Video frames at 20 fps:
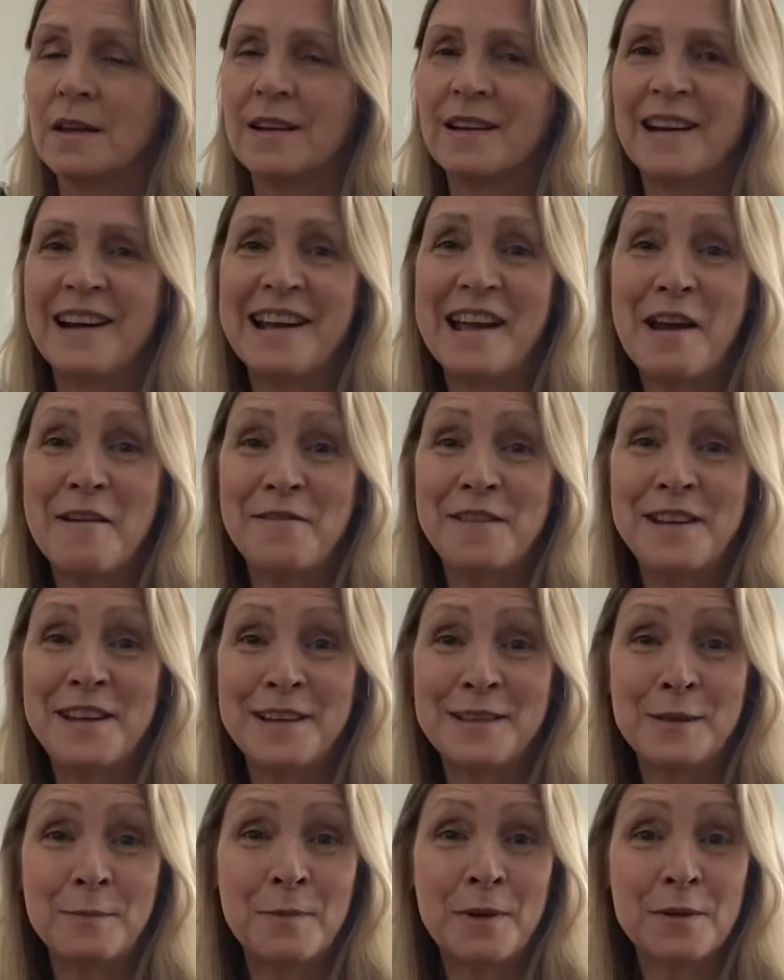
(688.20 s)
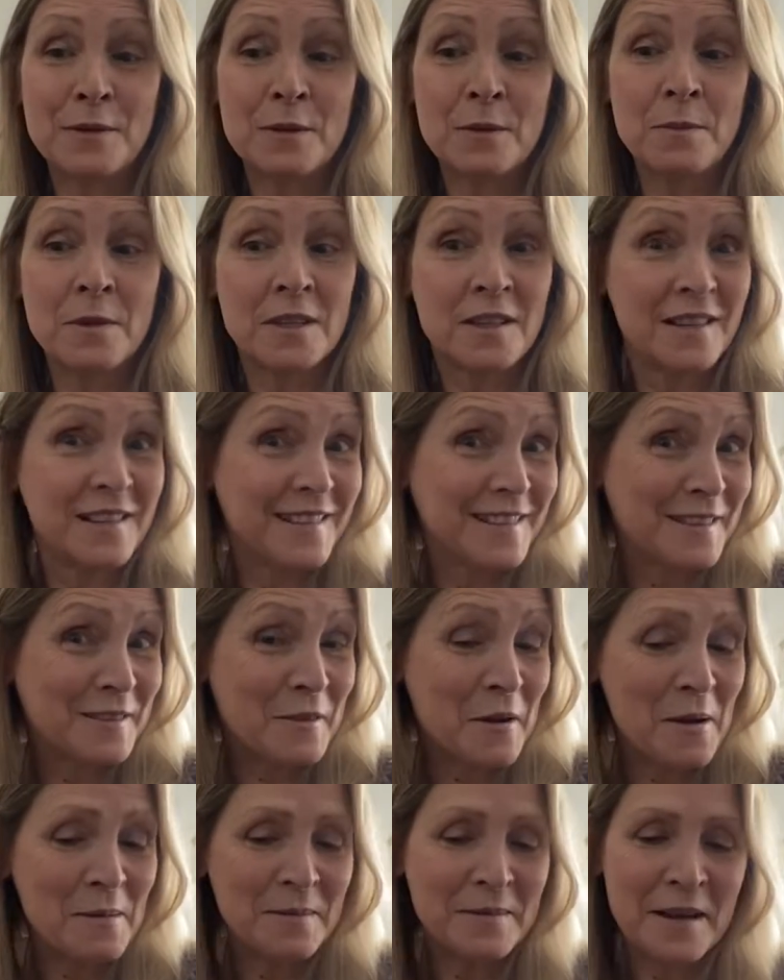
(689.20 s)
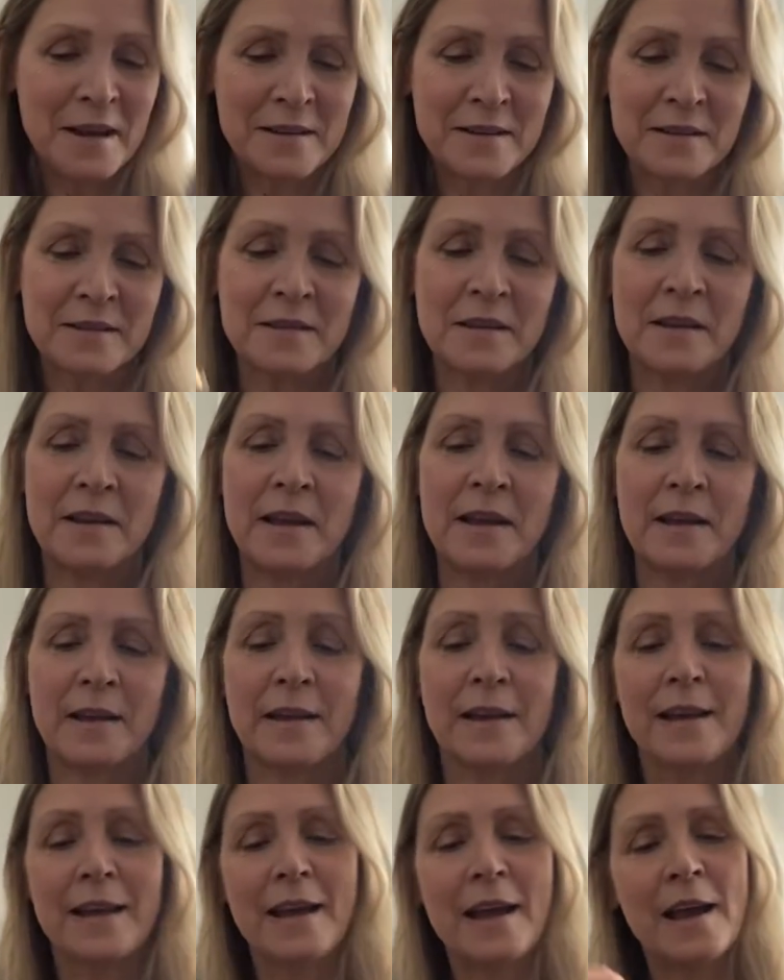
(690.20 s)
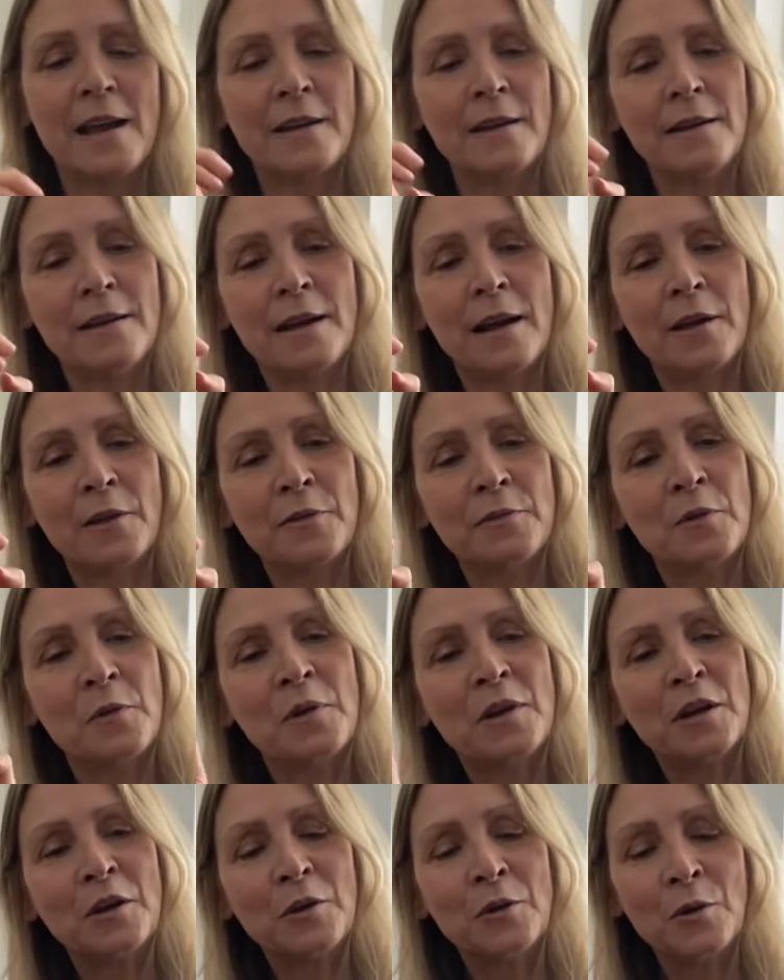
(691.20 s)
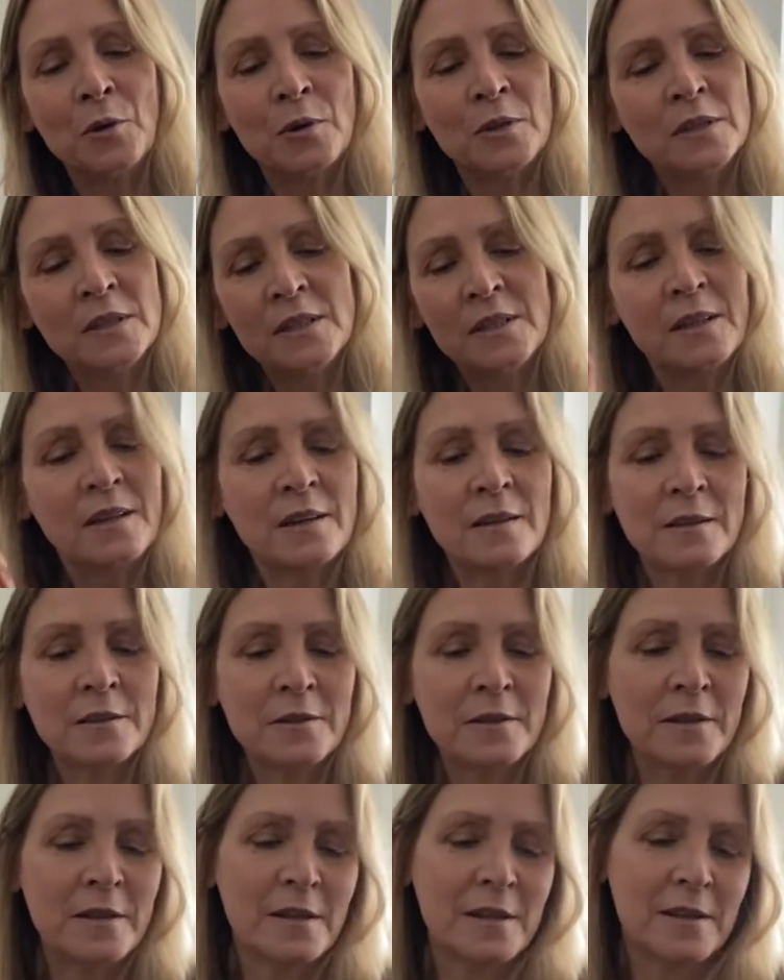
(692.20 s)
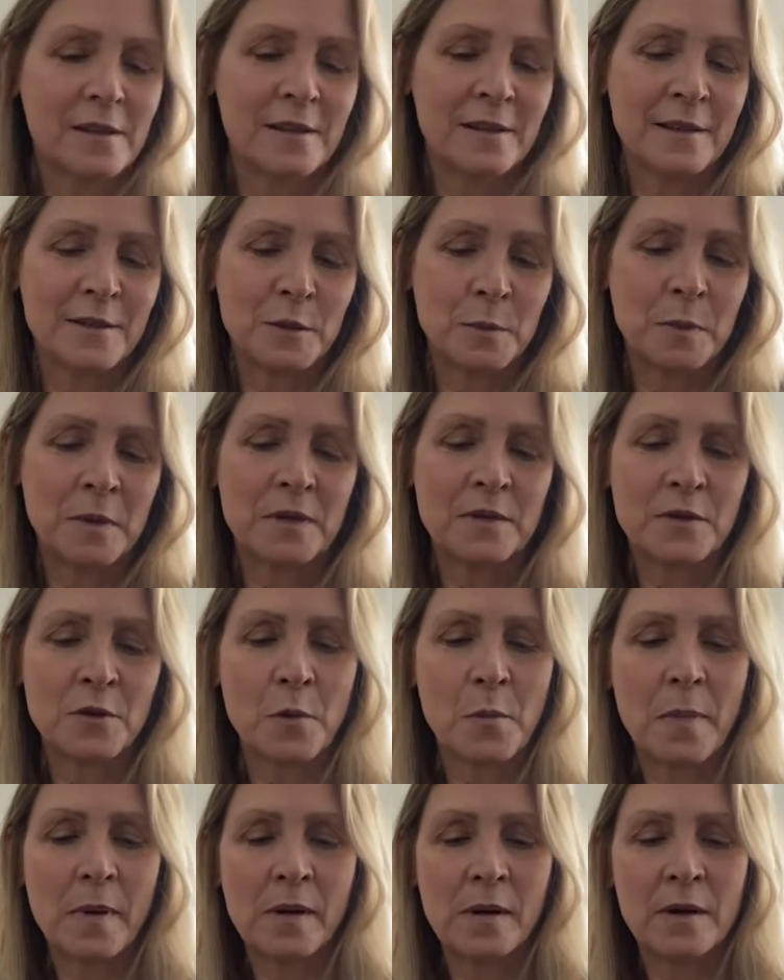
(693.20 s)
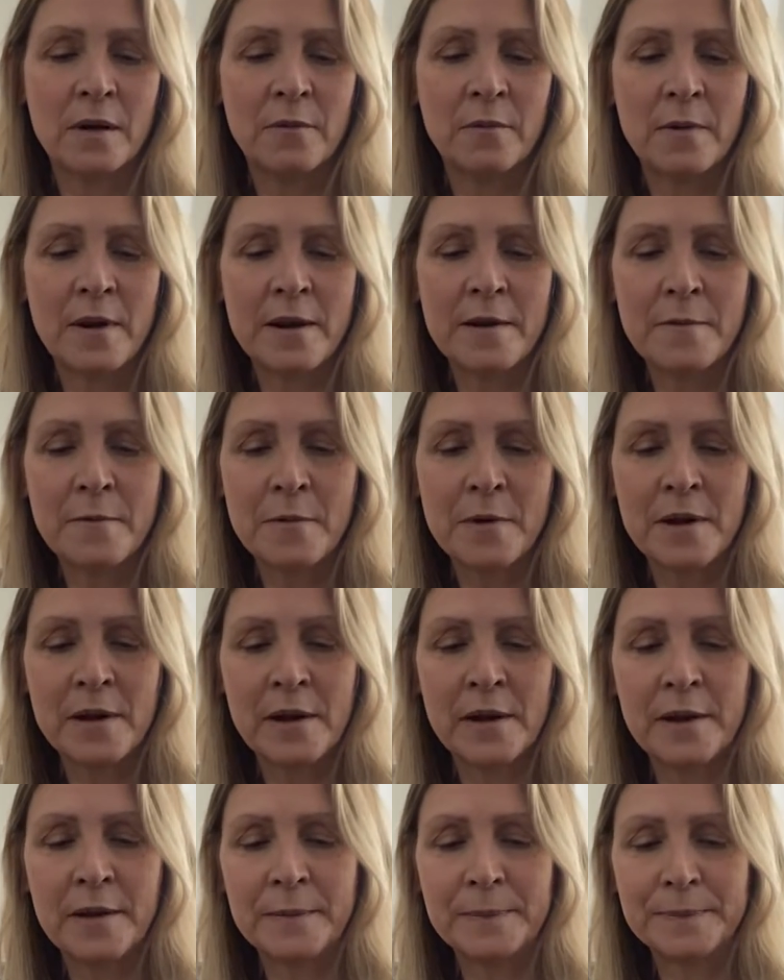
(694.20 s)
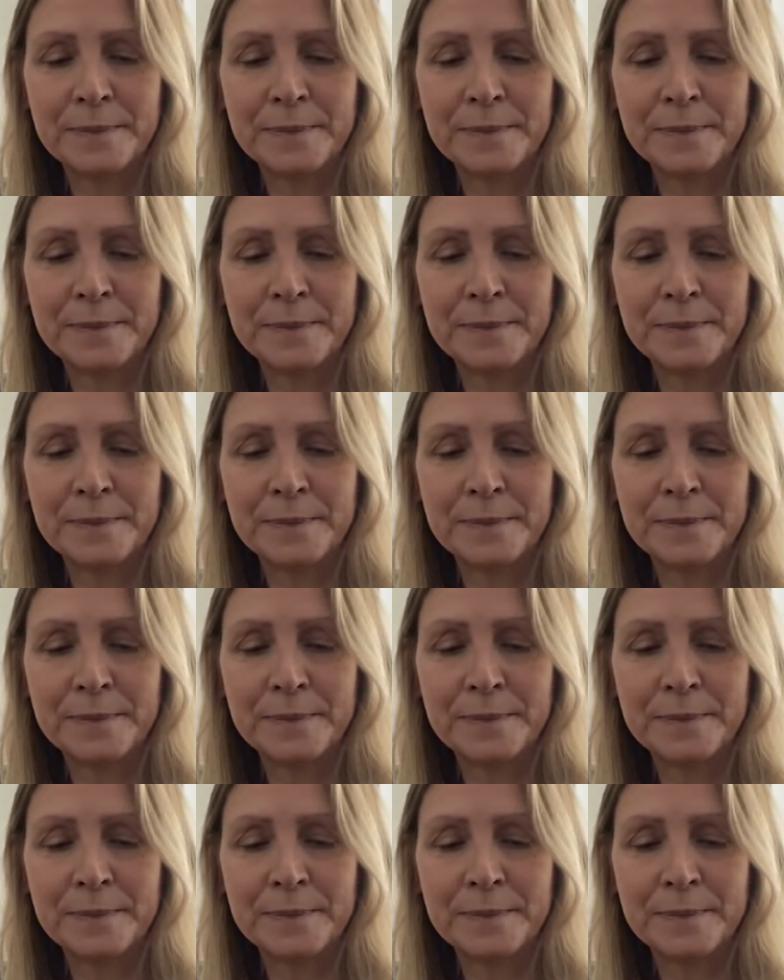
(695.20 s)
have an espresso machine, so I just thought, hey, and I'll throw in a golden colored Nespresso pod. Why not?